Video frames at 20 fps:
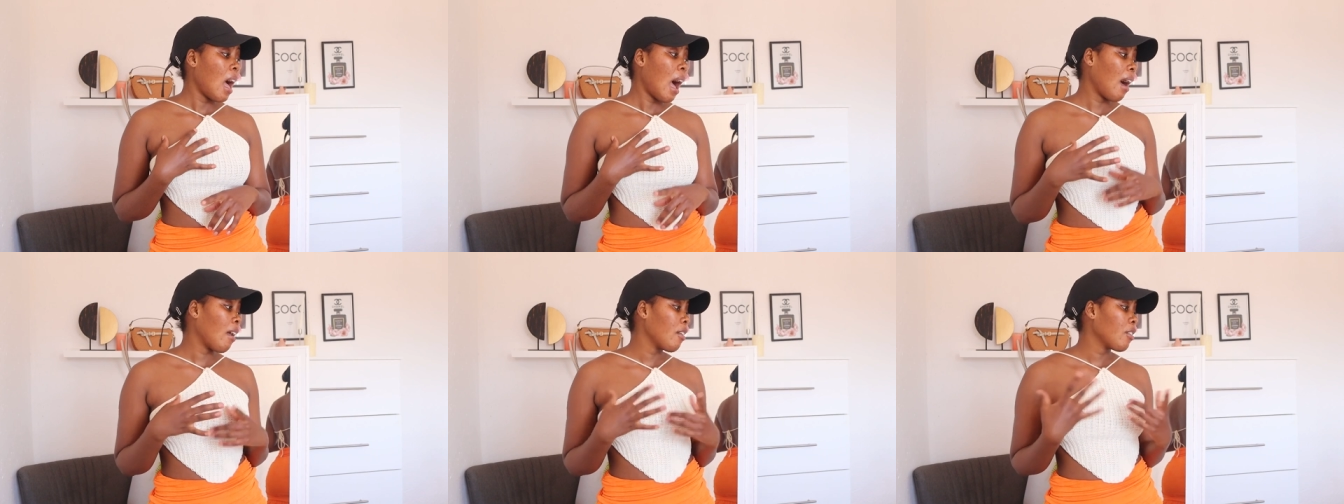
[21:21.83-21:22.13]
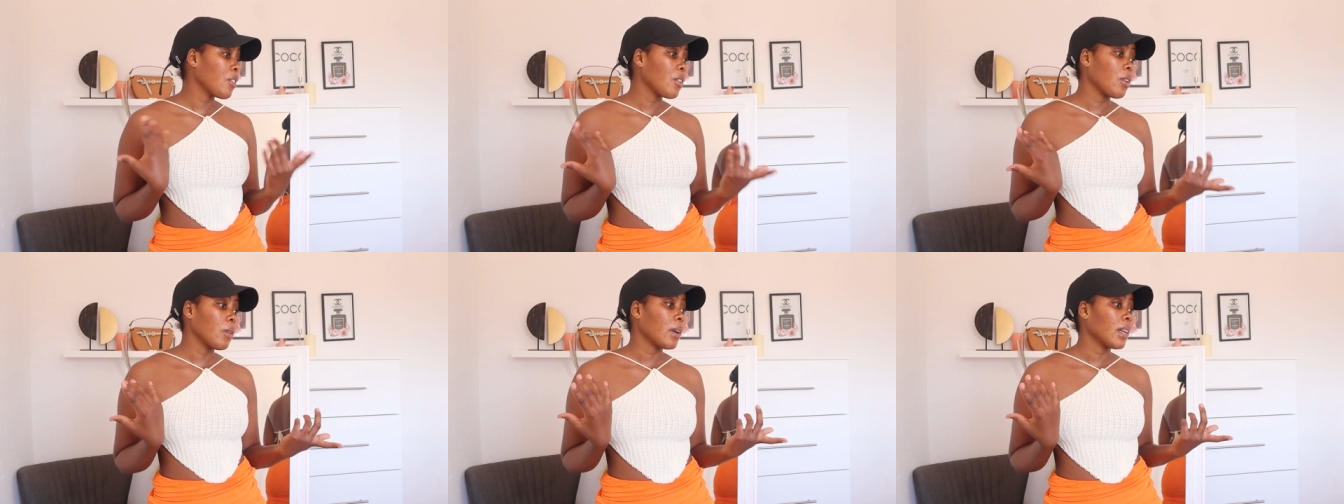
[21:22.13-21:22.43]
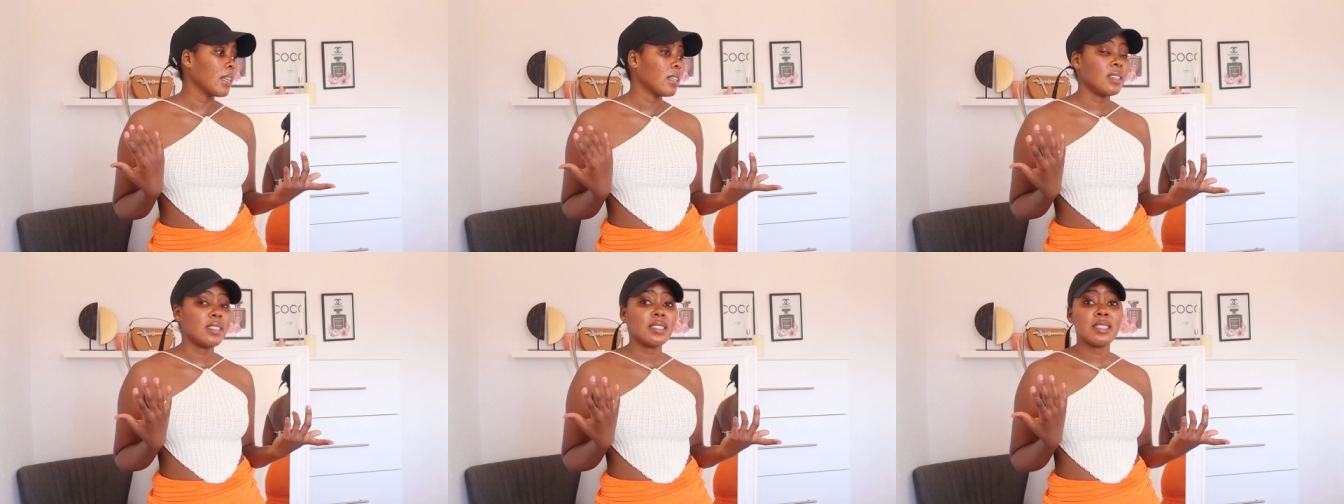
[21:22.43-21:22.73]
I don't know where
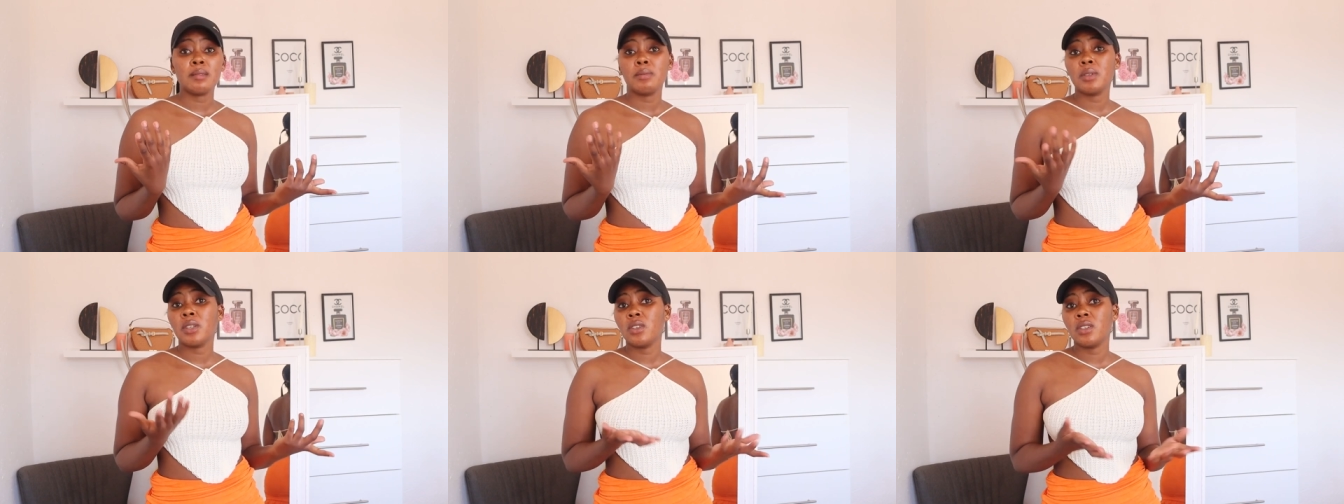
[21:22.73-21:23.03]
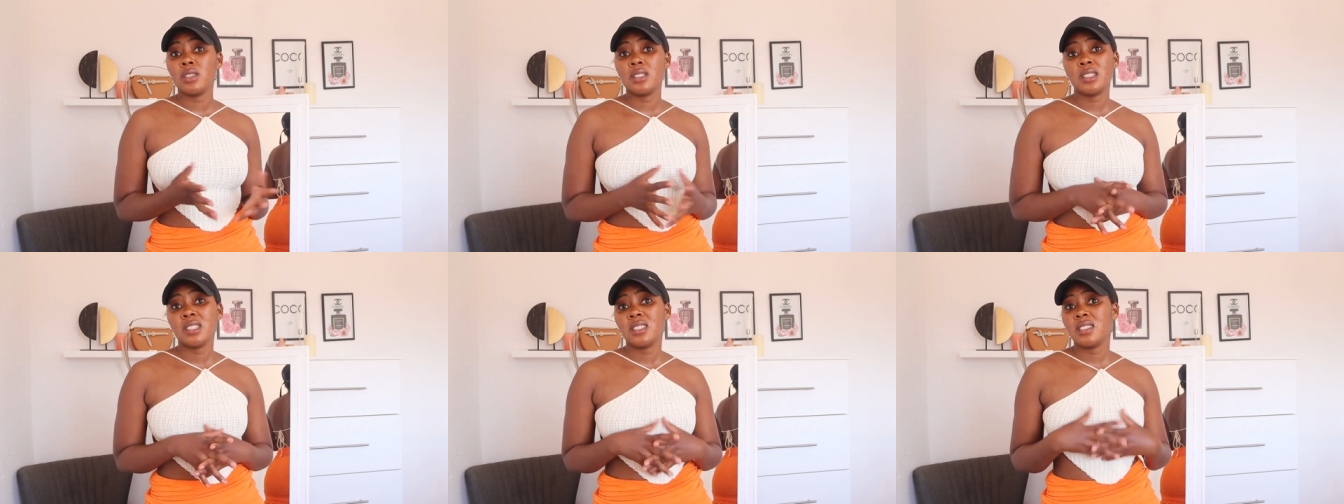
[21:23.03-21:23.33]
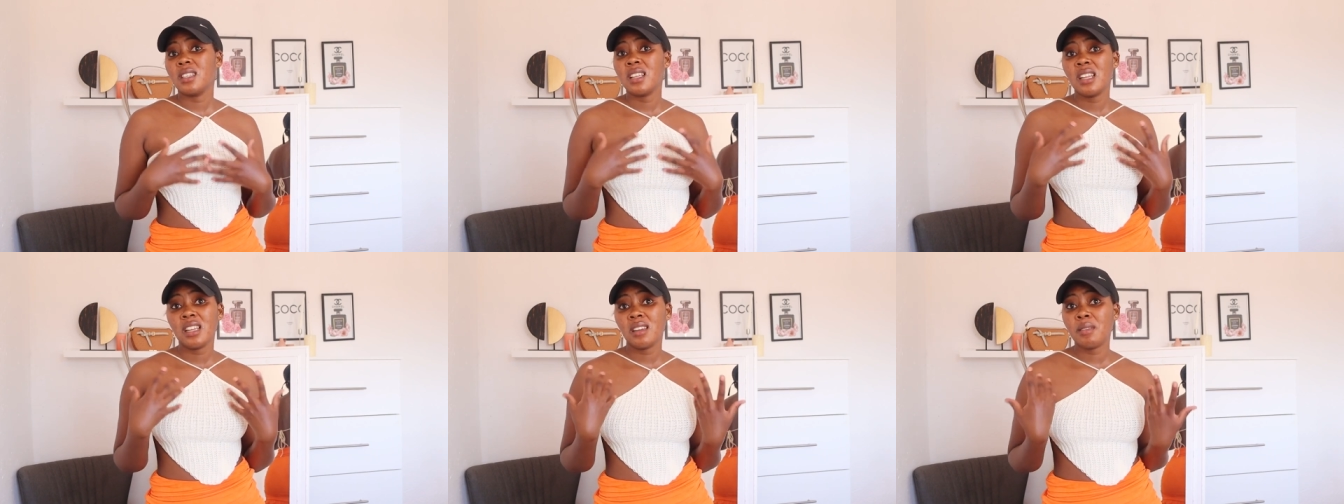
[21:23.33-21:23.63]
it is, because
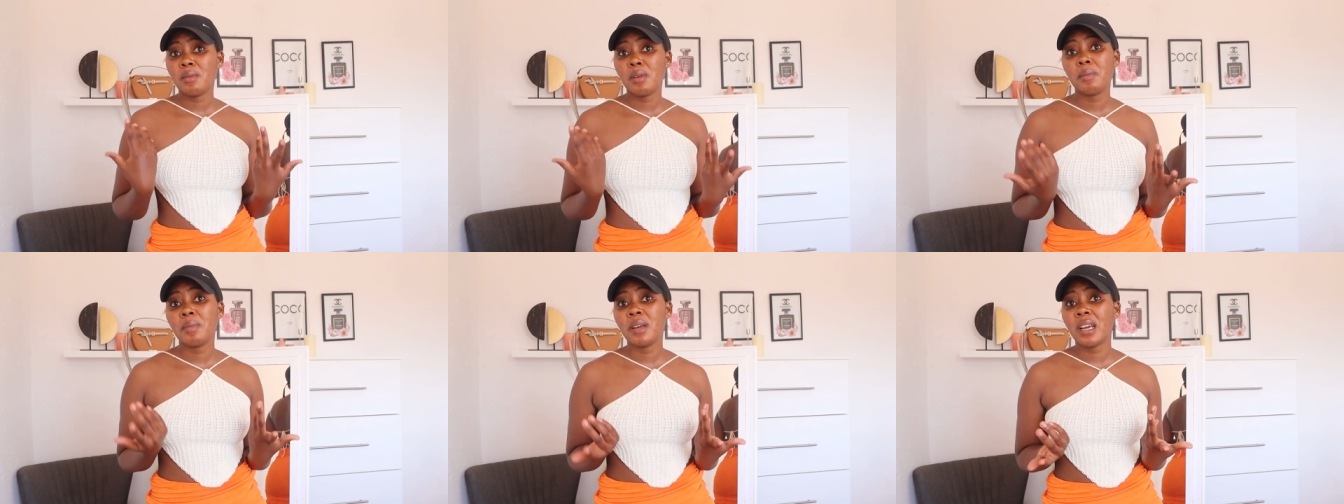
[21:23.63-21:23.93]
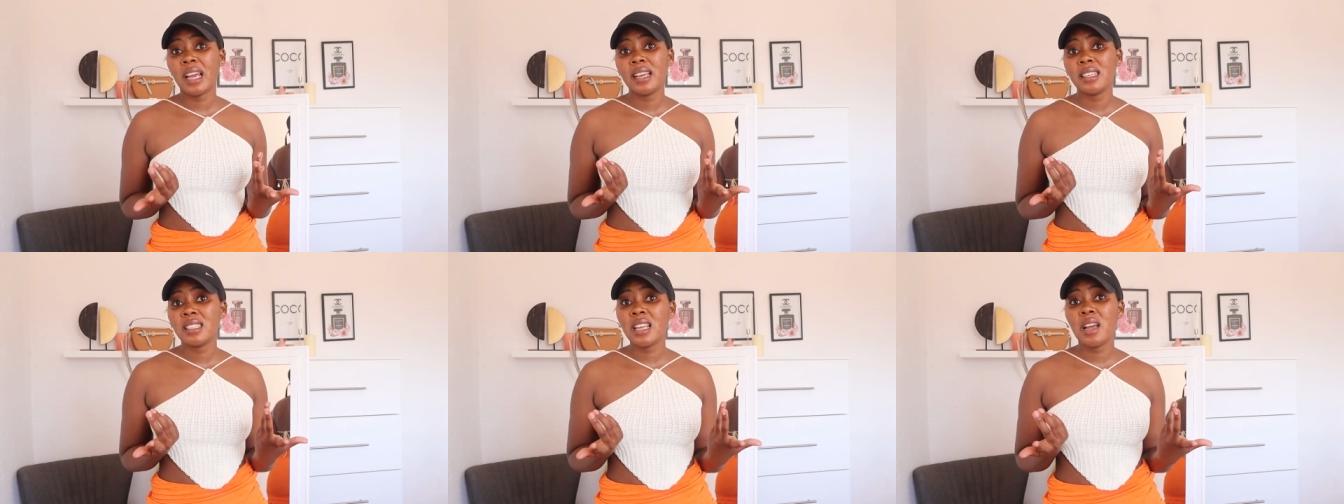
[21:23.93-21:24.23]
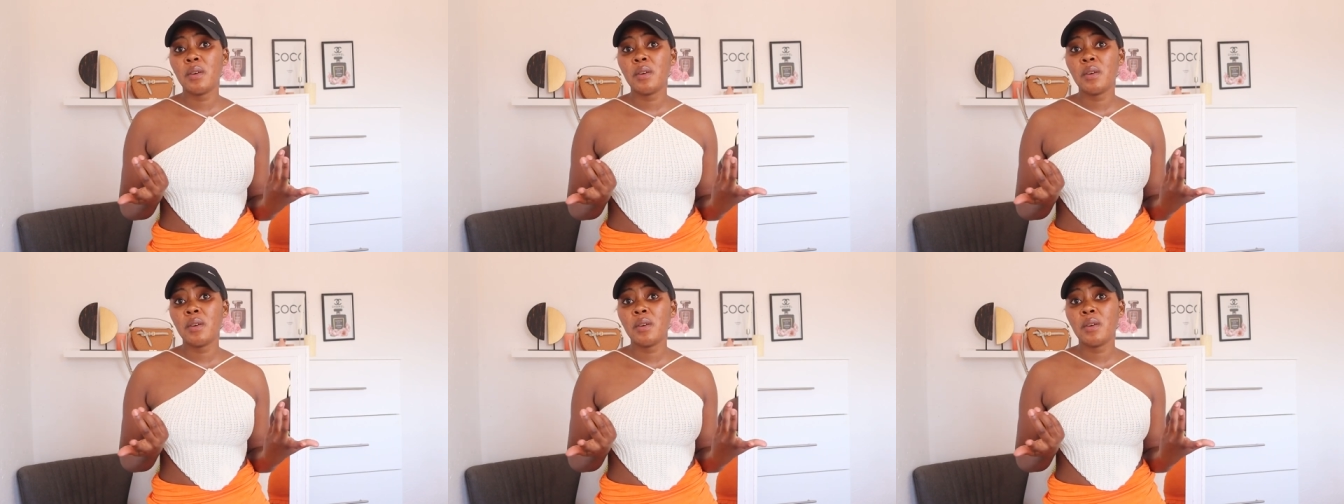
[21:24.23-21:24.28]
remember, guys,